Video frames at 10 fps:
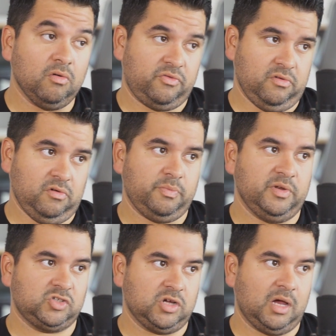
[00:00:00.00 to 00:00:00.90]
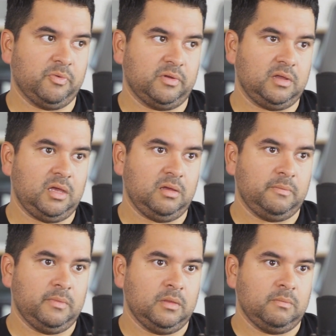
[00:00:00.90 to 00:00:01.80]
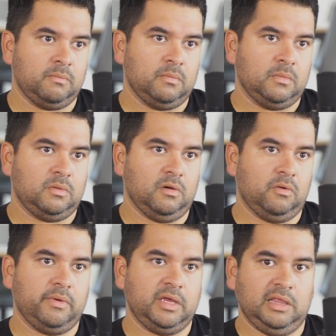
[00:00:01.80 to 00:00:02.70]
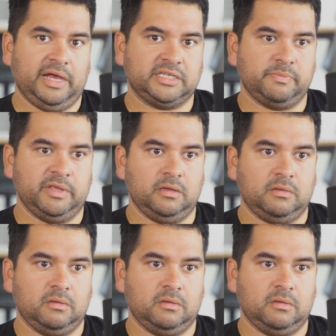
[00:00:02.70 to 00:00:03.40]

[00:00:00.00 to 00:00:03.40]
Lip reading: to open a shop one day, don't wait last minute.